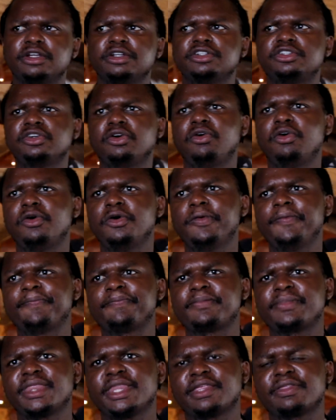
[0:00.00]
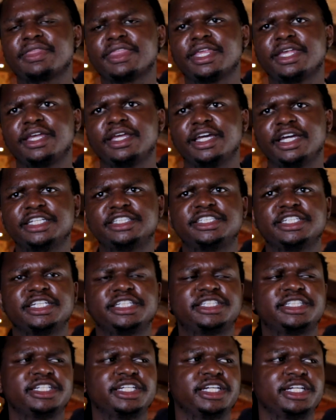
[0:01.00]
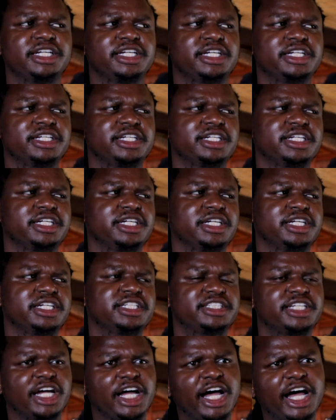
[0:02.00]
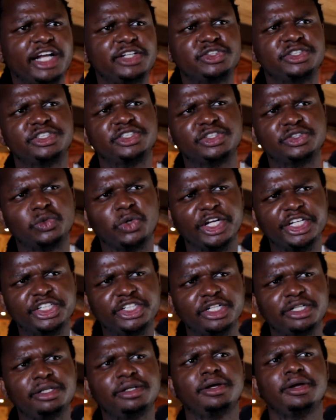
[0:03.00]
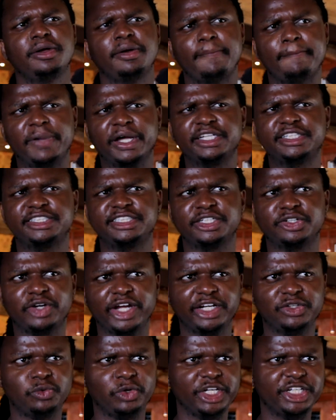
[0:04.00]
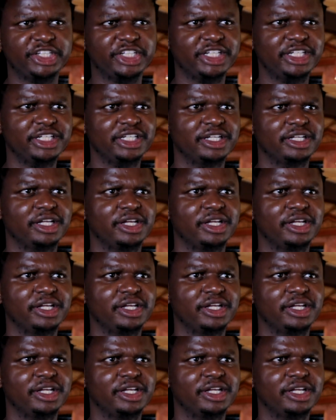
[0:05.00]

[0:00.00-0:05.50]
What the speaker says: So it's a hard question, but it's the right question.